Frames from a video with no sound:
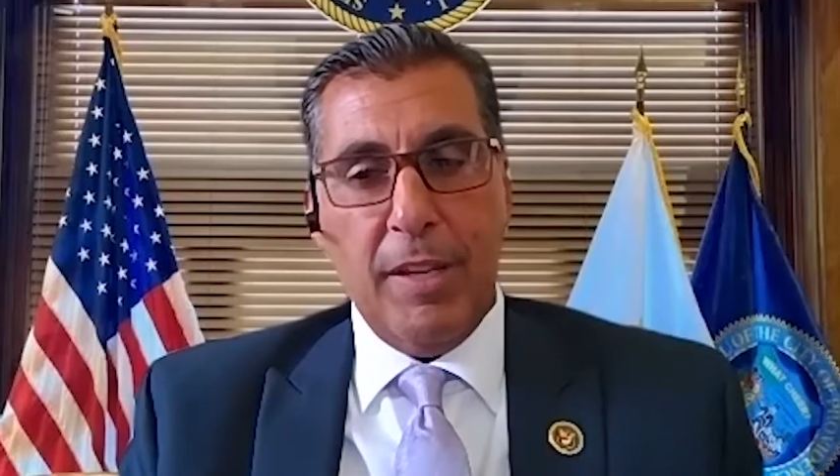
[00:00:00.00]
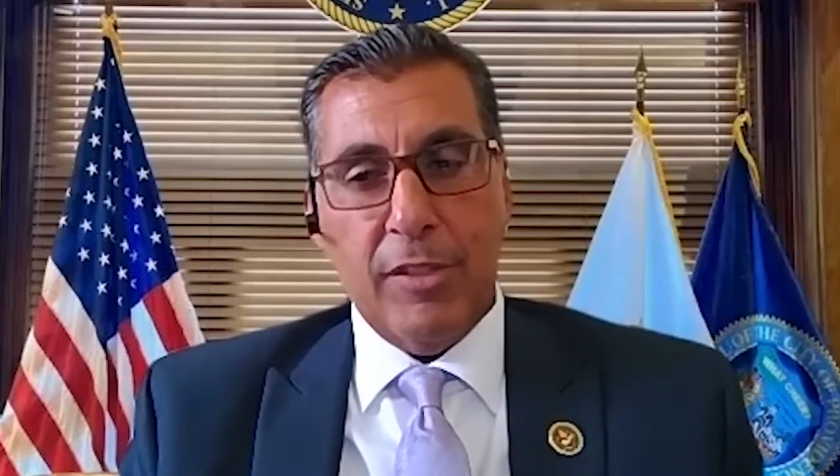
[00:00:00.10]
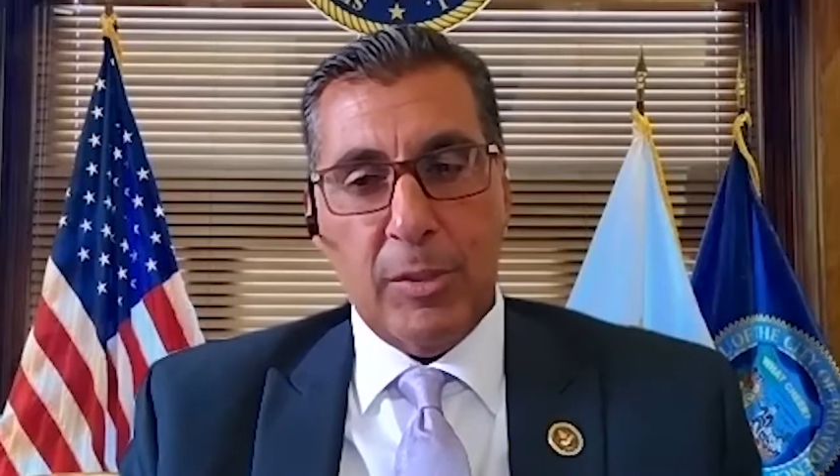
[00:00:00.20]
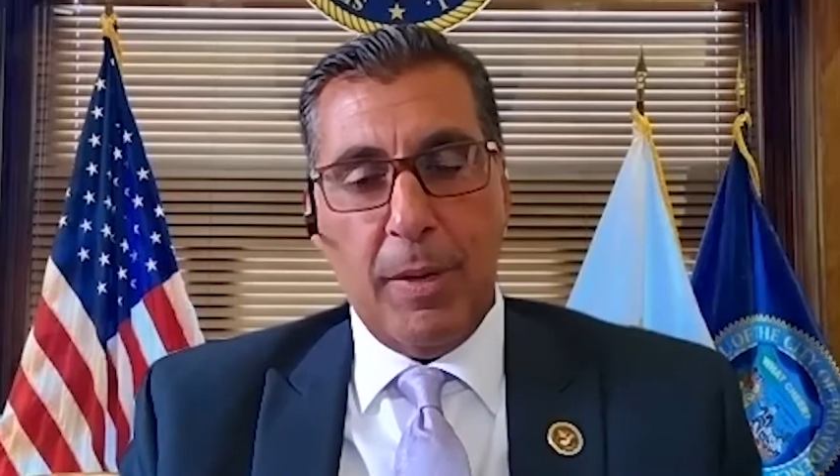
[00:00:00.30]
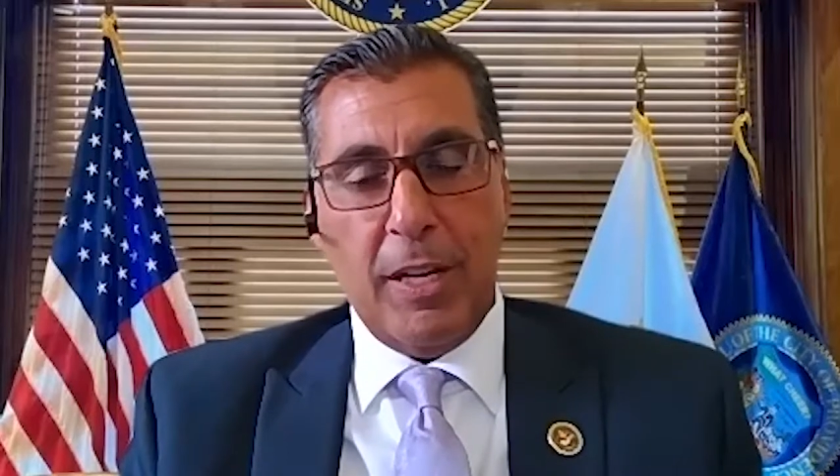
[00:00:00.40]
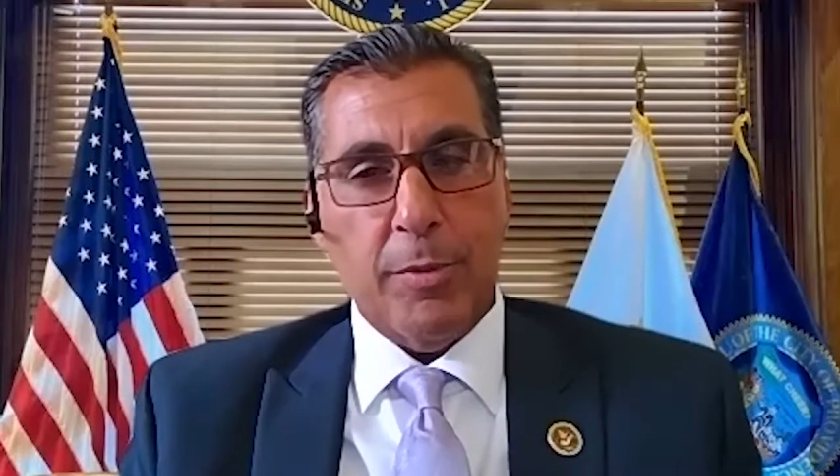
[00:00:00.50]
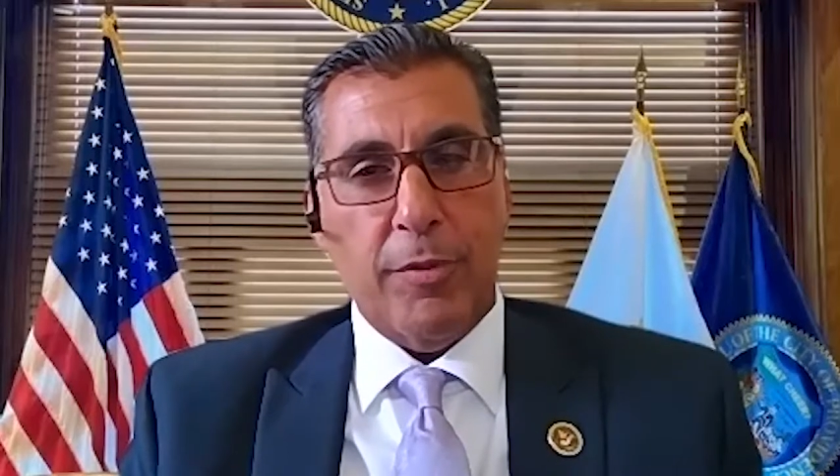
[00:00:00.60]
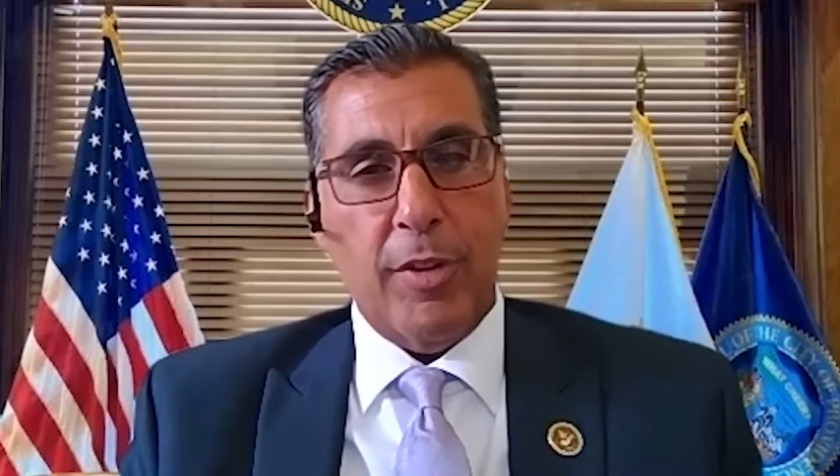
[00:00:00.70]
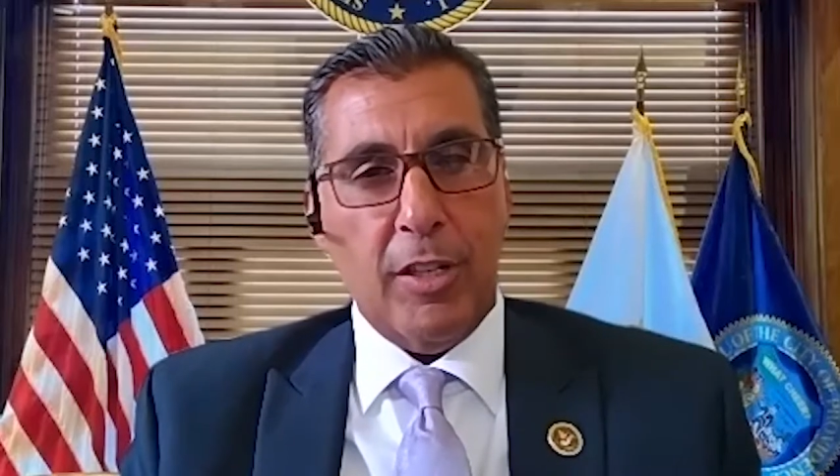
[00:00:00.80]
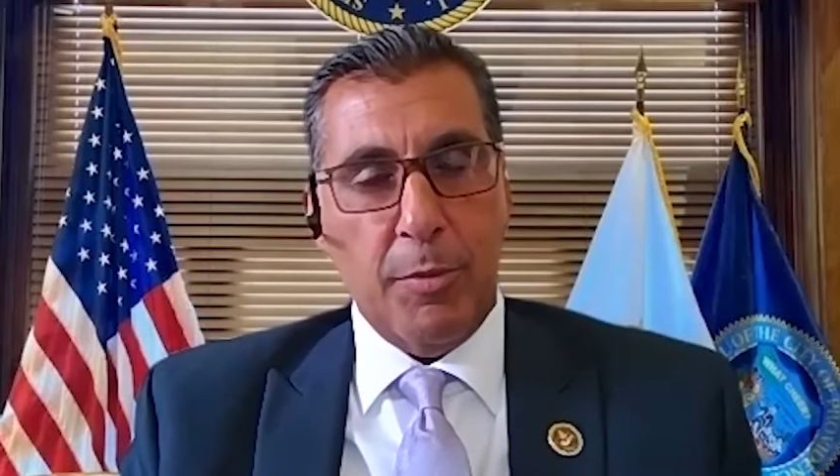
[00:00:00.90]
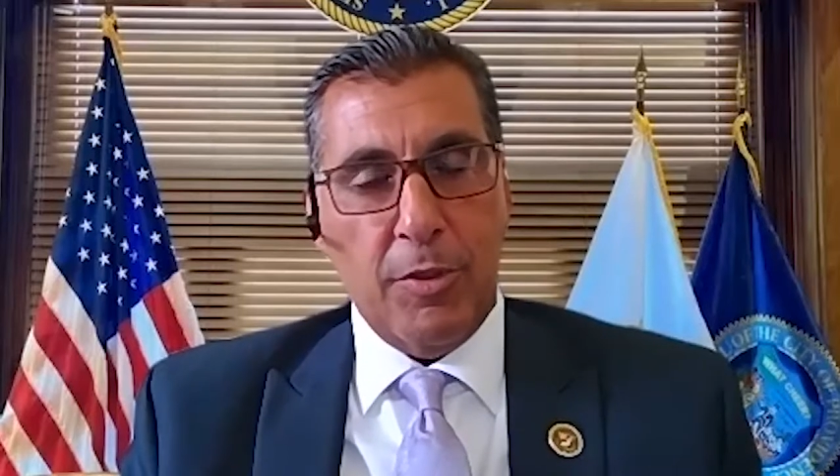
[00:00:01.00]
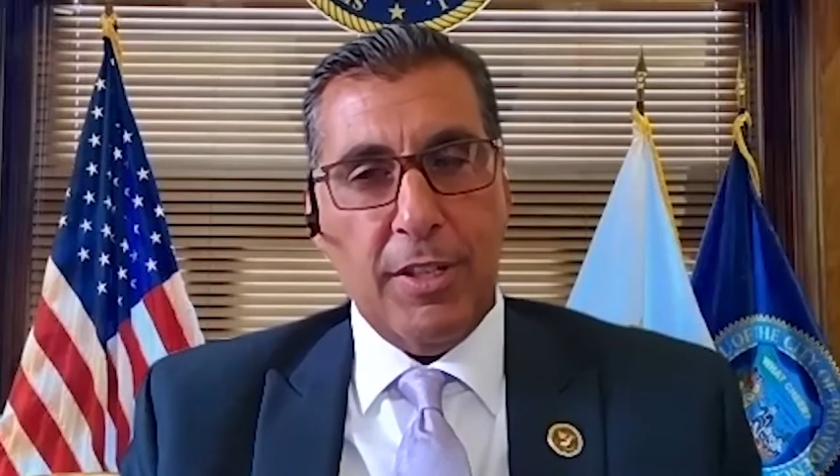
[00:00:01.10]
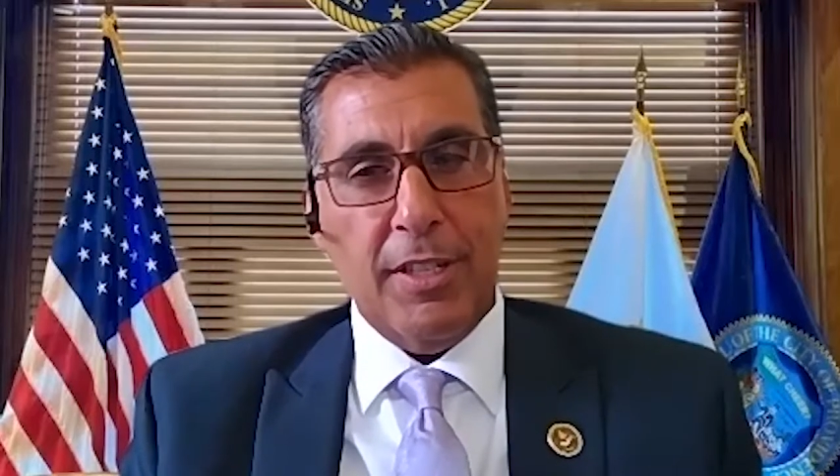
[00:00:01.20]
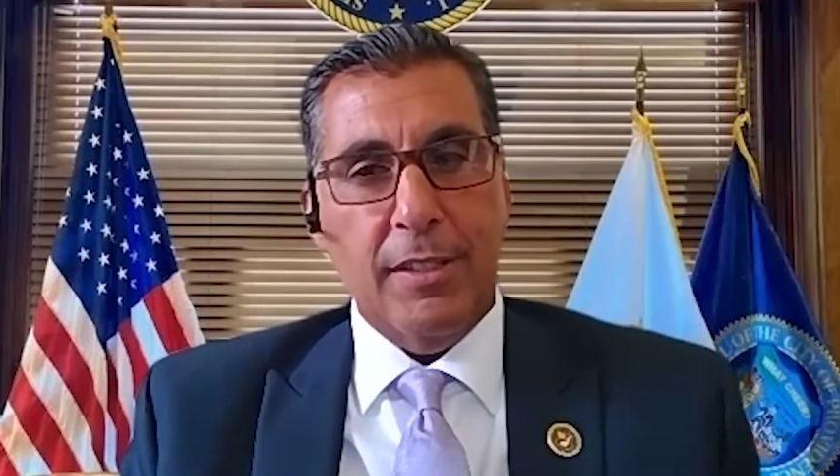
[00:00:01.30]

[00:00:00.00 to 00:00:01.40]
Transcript: responsible for our community